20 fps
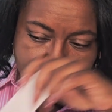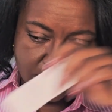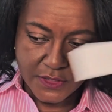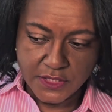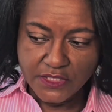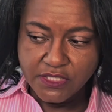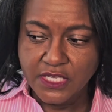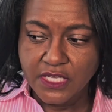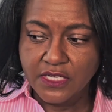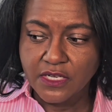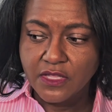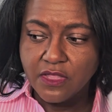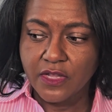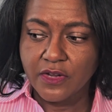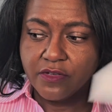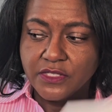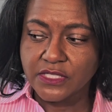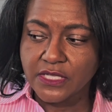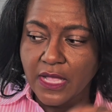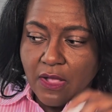It's getting
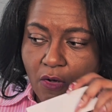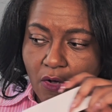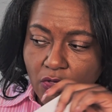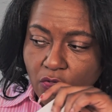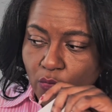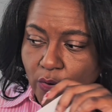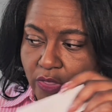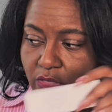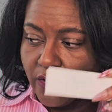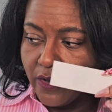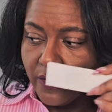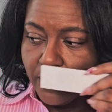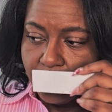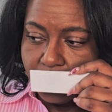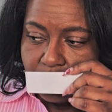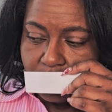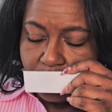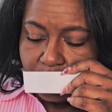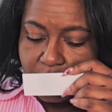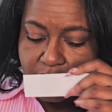there. It's not all the way there,
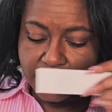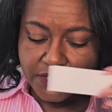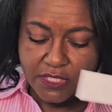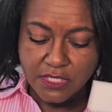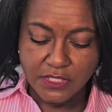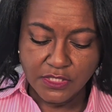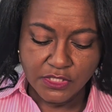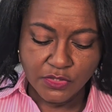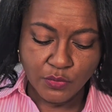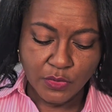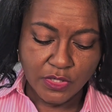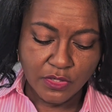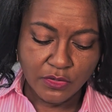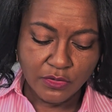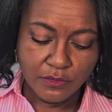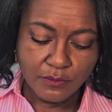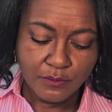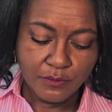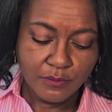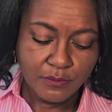but it's getting
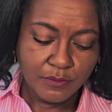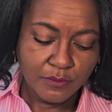sweeter.